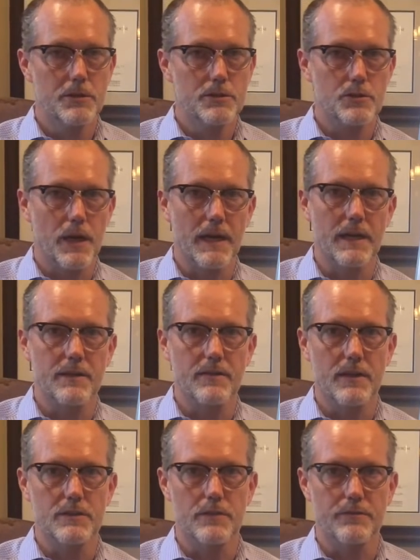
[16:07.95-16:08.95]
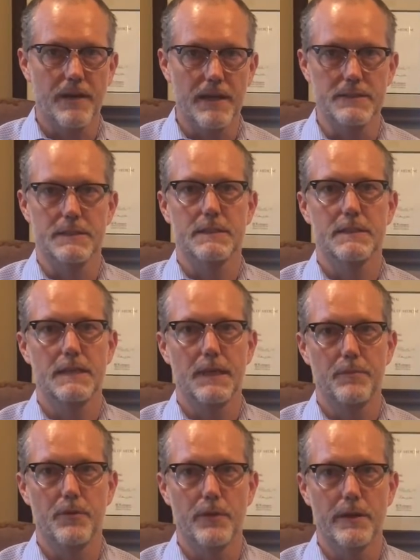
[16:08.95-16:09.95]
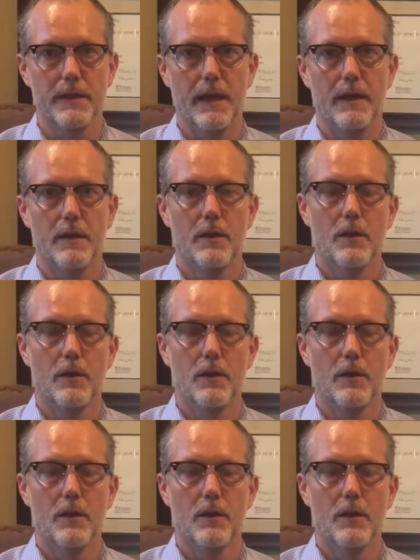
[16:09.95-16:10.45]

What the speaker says: Try not to touch your face. Keep doing that.